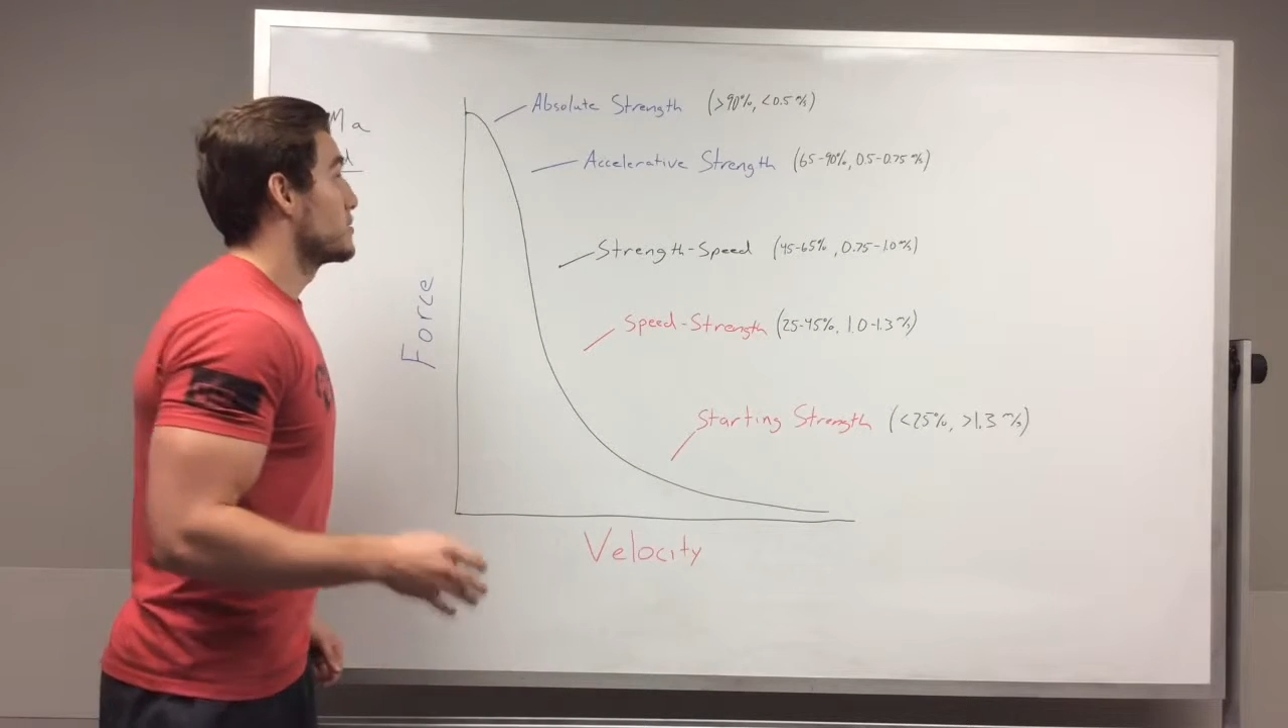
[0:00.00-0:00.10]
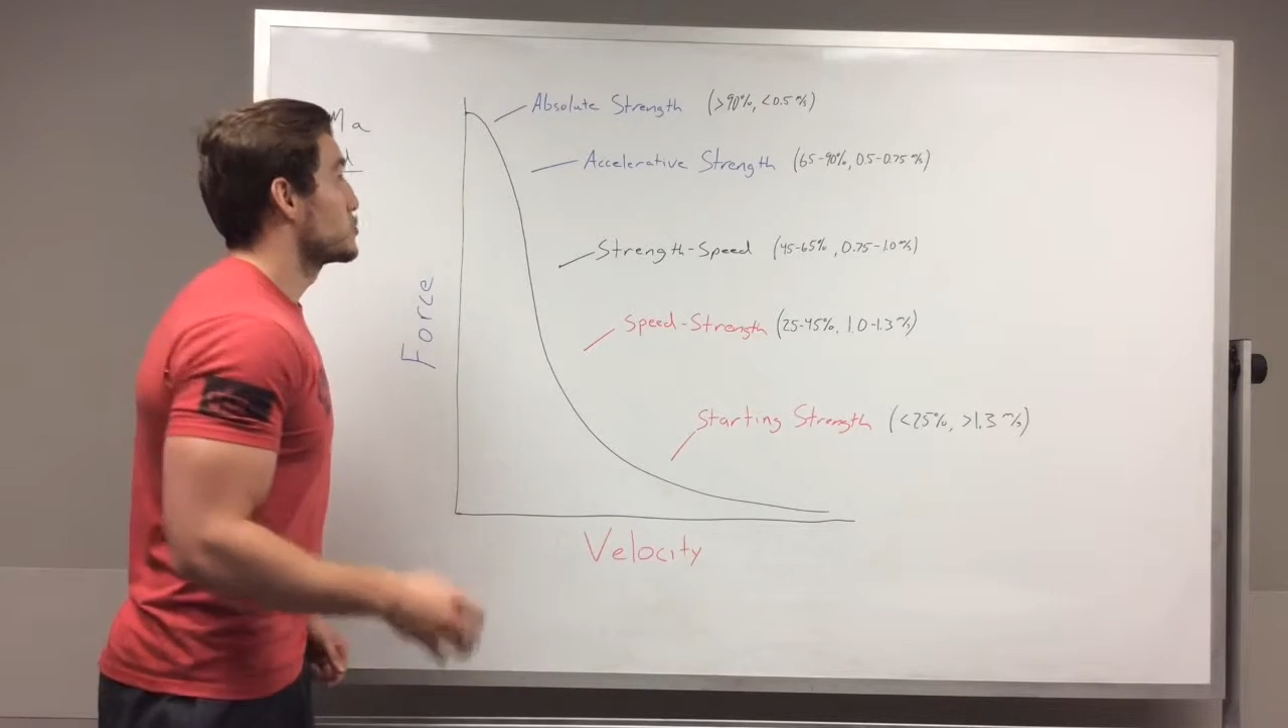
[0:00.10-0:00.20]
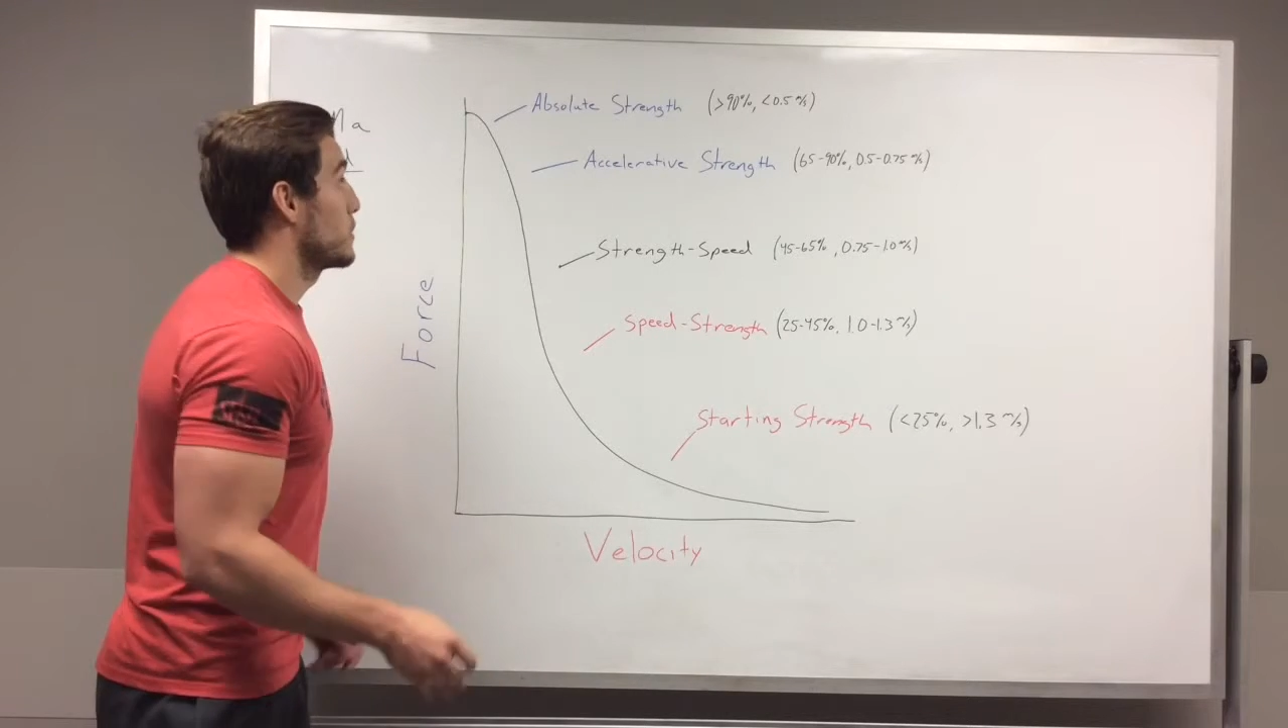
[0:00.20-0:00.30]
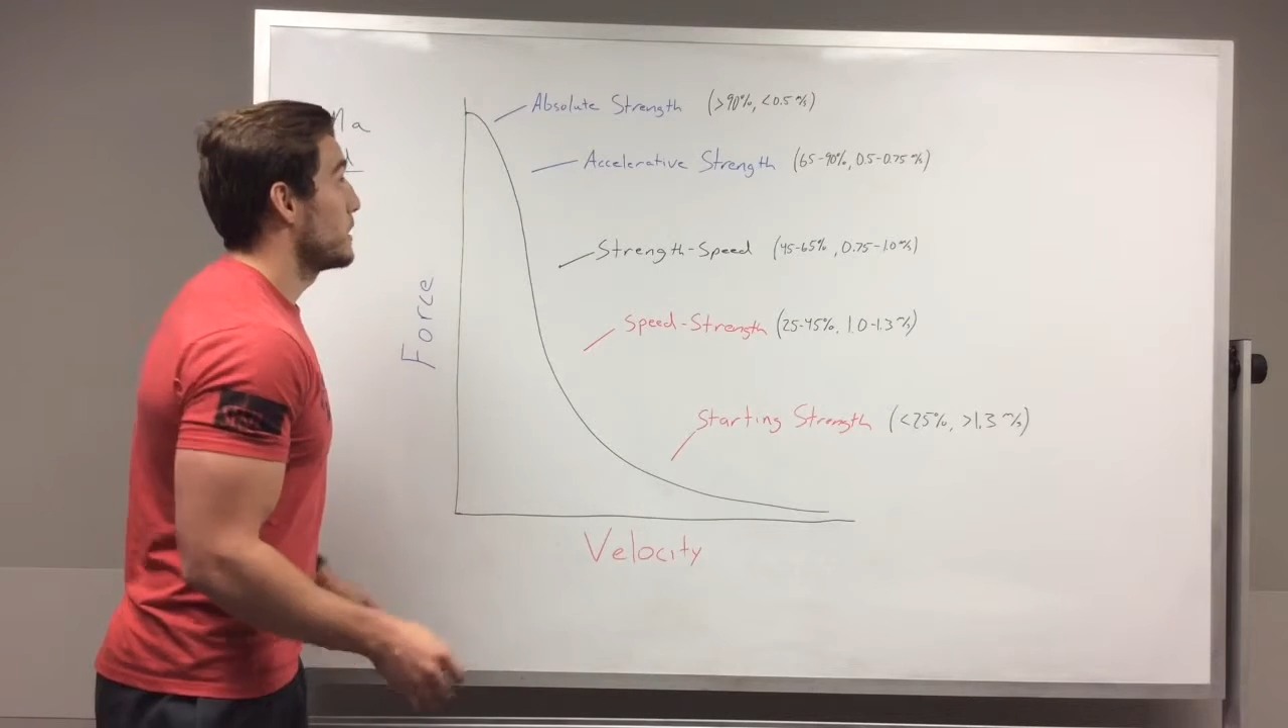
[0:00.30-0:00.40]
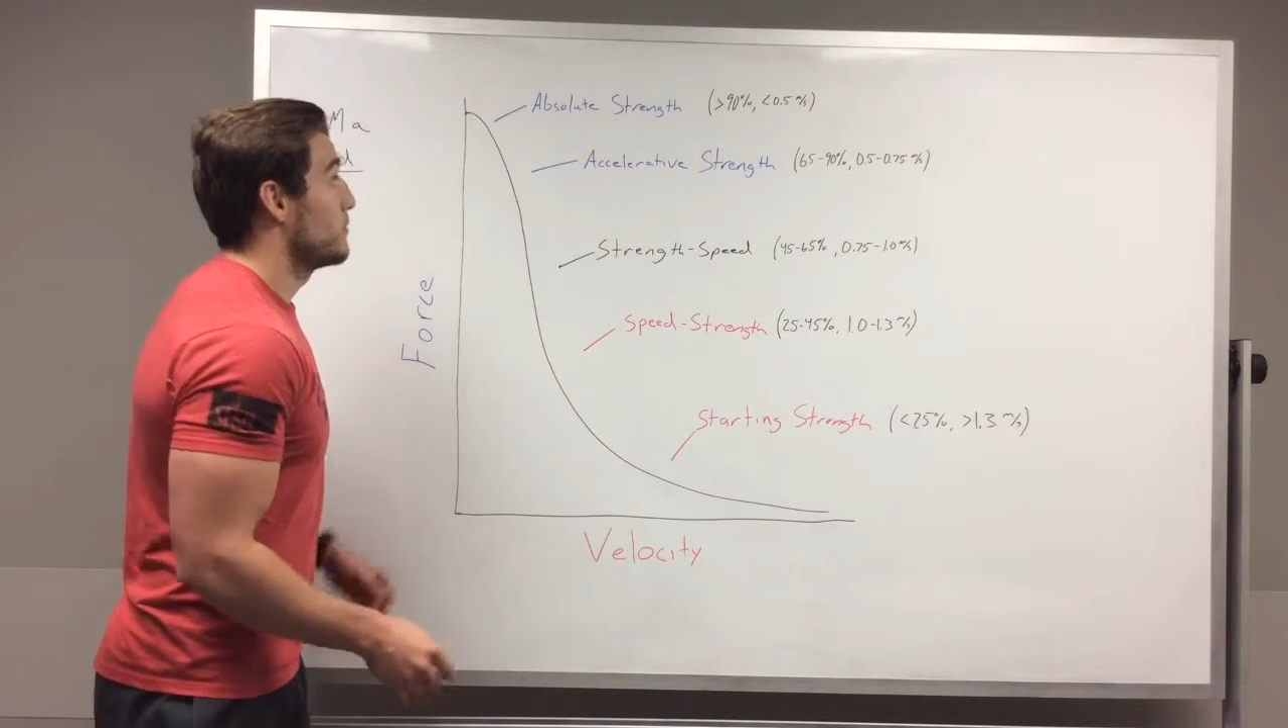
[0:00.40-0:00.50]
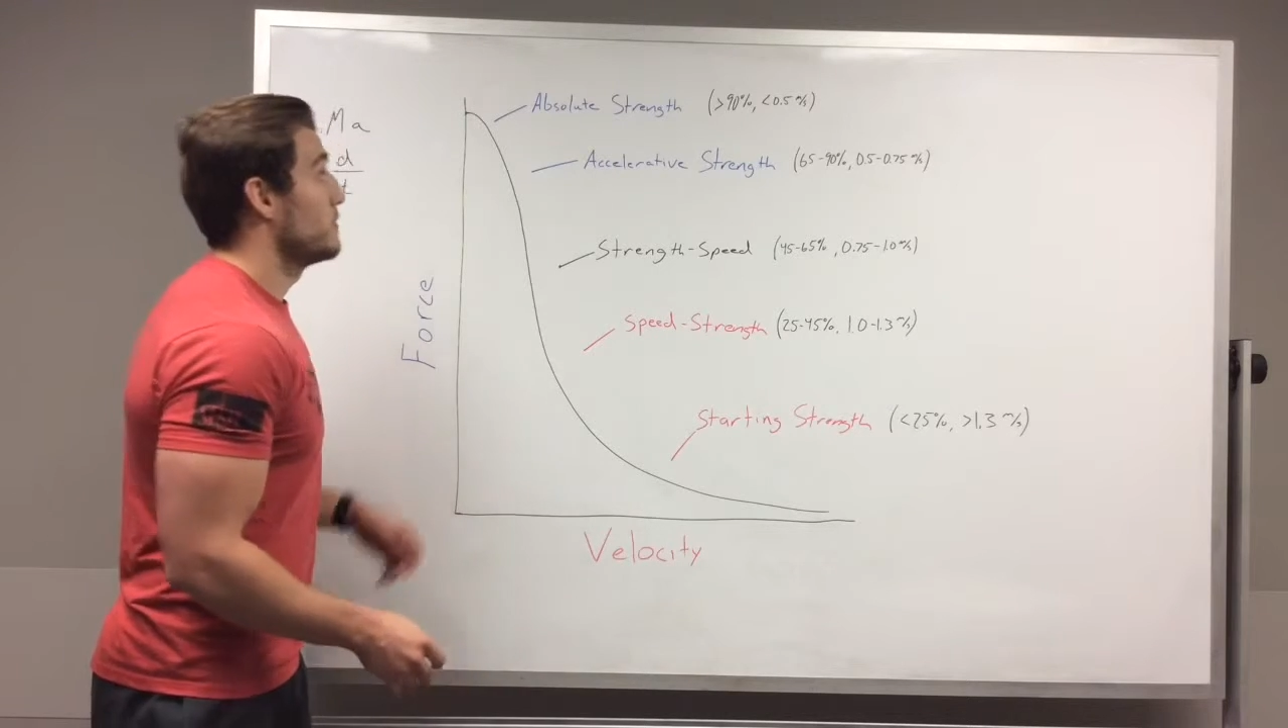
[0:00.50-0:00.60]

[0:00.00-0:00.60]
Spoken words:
of training,